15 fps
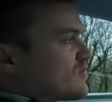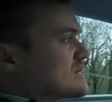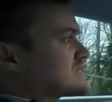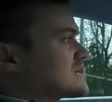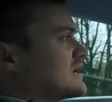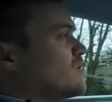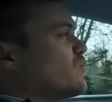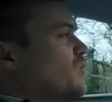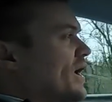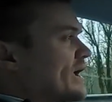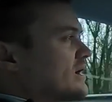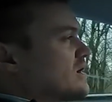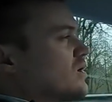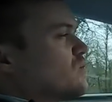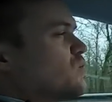It's gonna wait
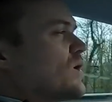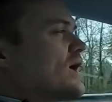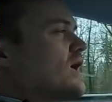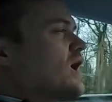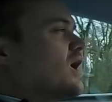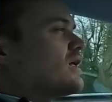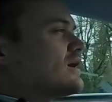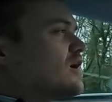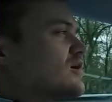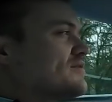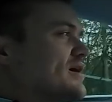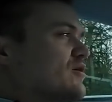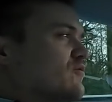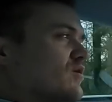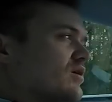and go, well, are
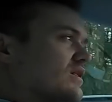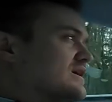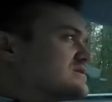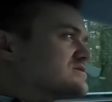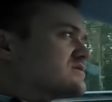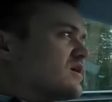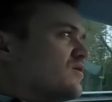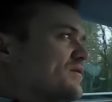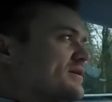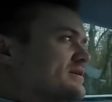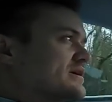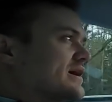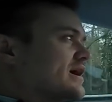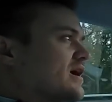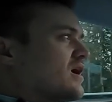they really slowing
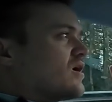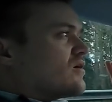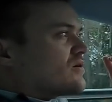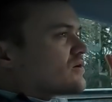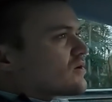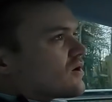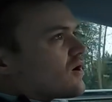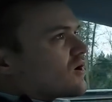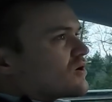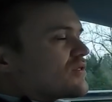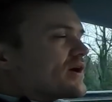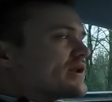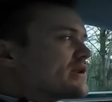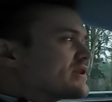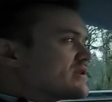down or are
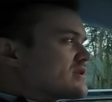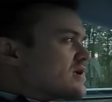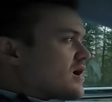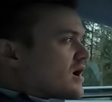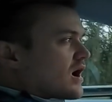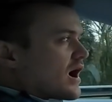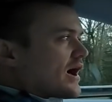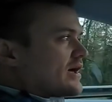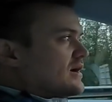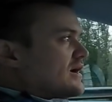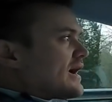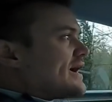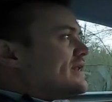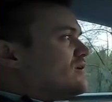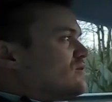they not?
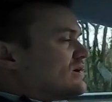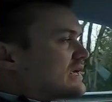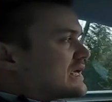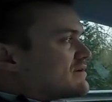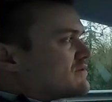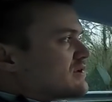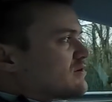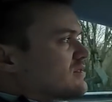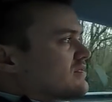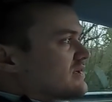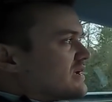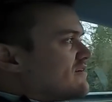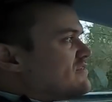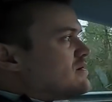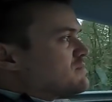And it'll give
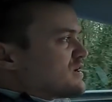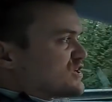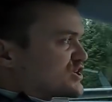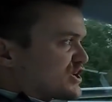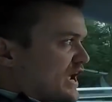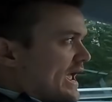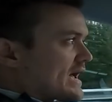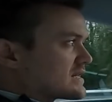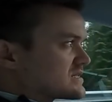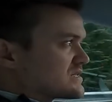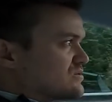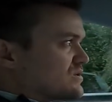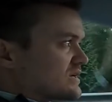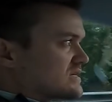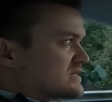them a chance
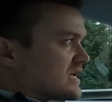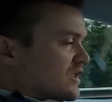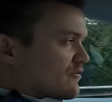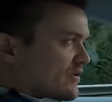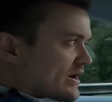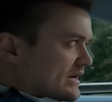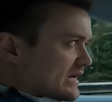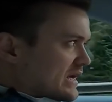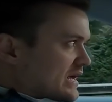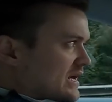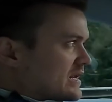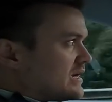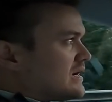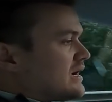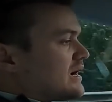to accelerate
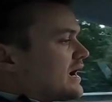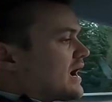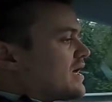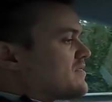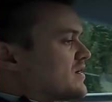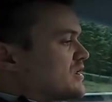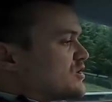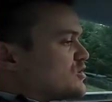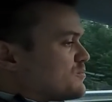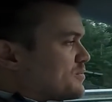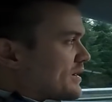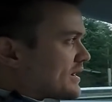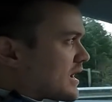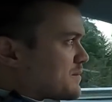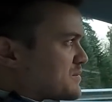again, and then you
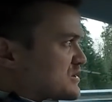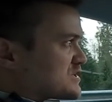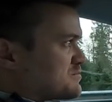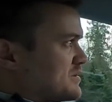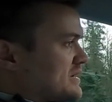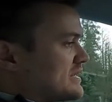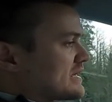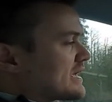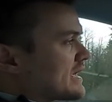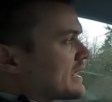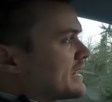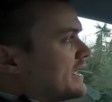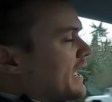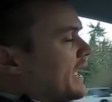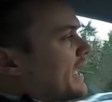pick up your speed again.
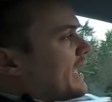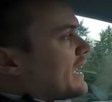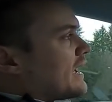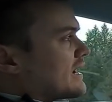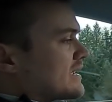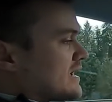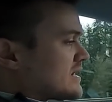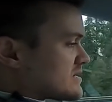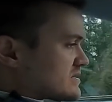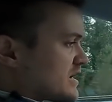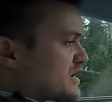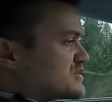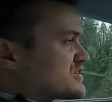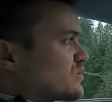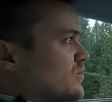Again,
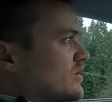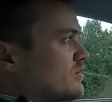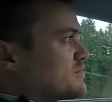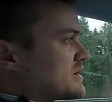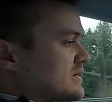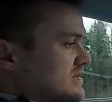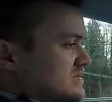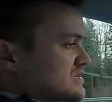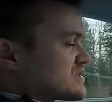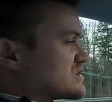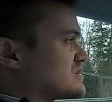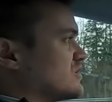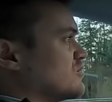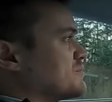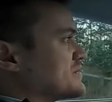touch the wheel because it just
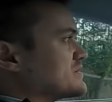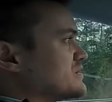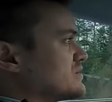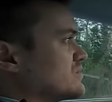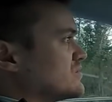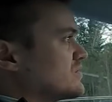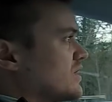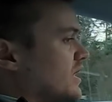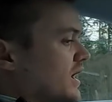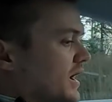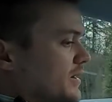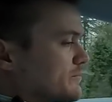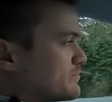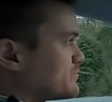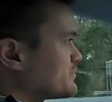told me
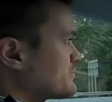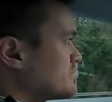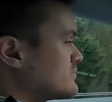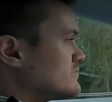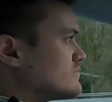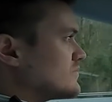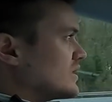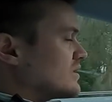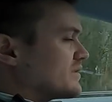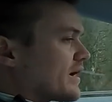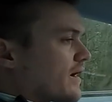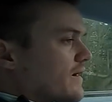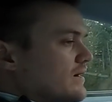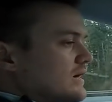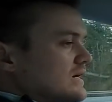to.
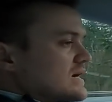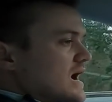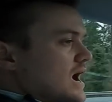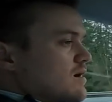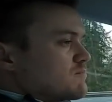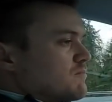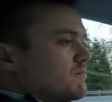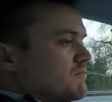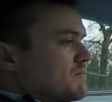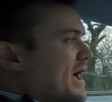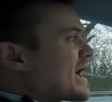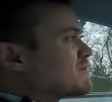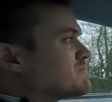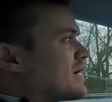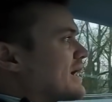There.
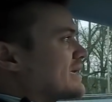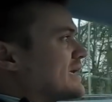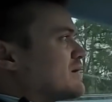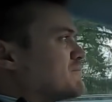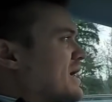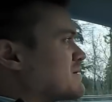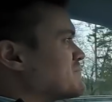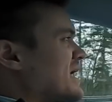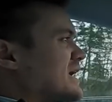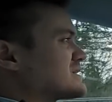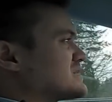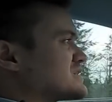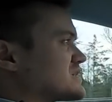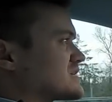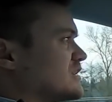Mad Max
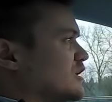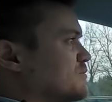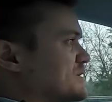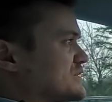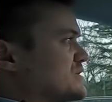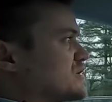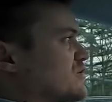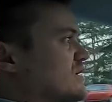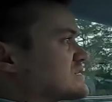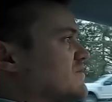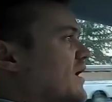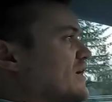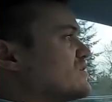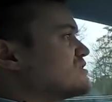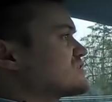is just a little bit too aggressive.
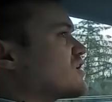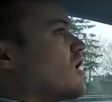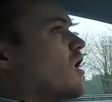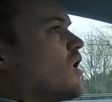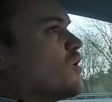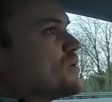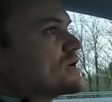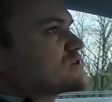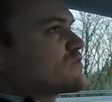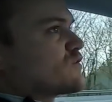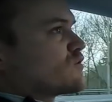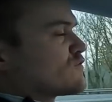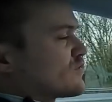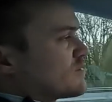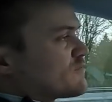I used to always, for
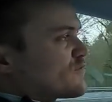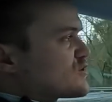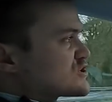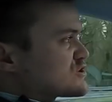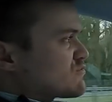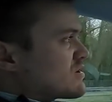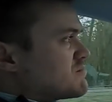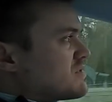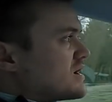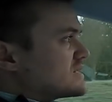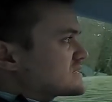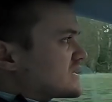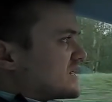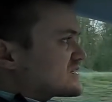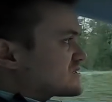the first 3
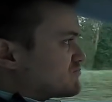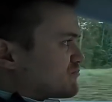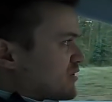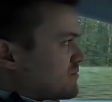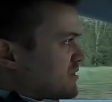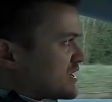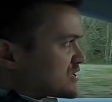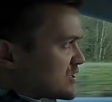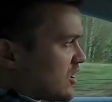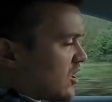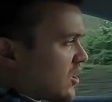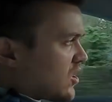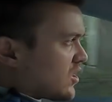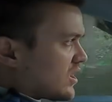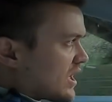months, that's pretty much
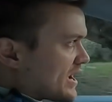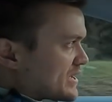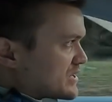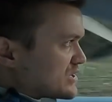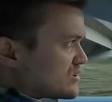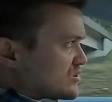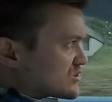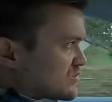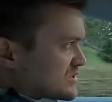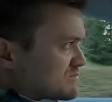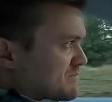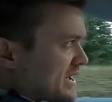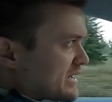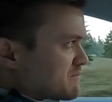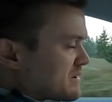all I used was
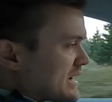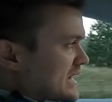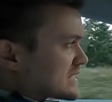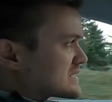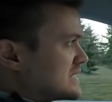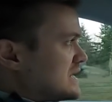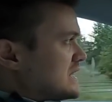Mad Max.